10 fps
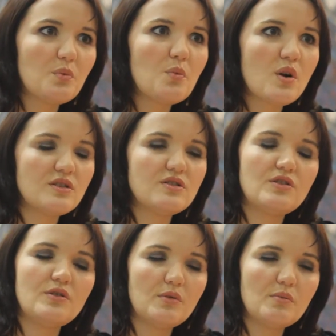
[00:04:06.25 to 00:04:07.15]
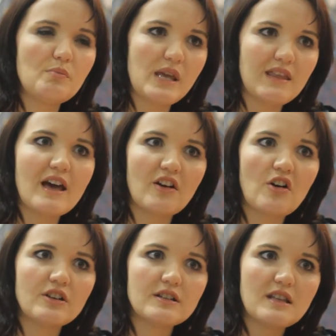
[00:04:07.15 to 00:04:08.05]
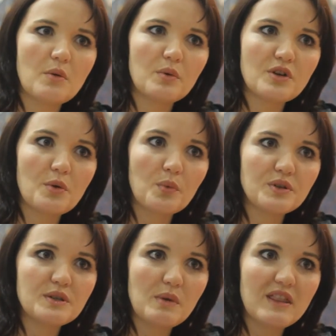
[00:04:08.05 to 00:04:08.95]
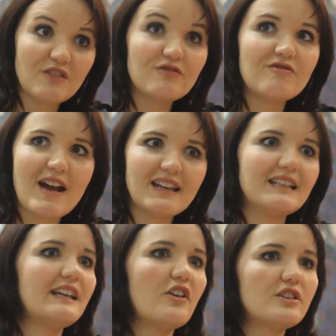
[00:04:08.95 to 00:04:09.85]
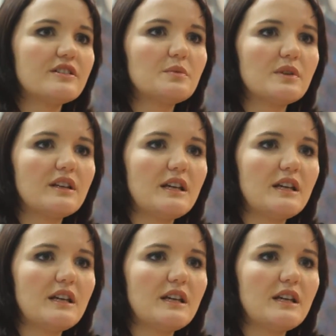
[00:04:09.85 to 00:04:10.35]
want to be that honest. They don't want to be that radically honest with